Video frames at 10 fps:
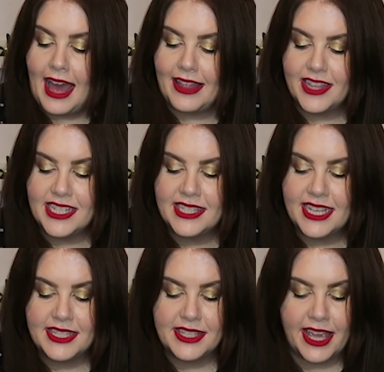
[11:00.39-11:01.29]
And this
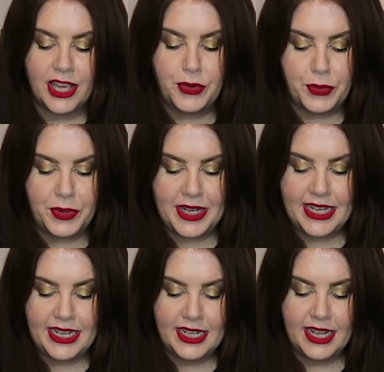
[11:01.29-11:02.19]
is a
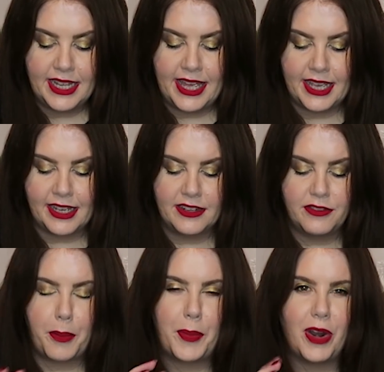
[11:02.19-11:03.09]
green, kind
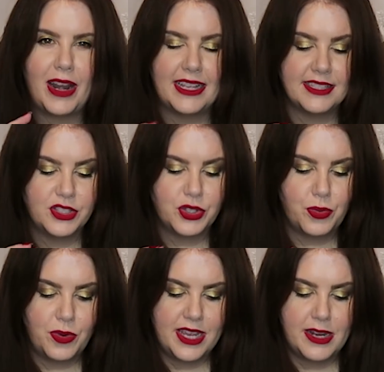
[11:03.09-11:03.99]
of a pearlescent
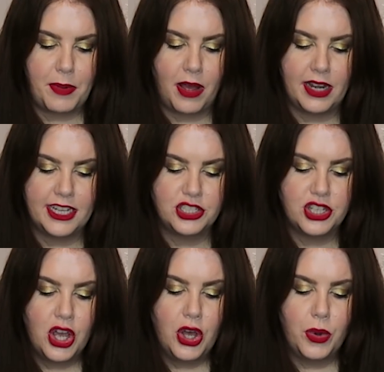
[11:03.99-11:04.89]
green polish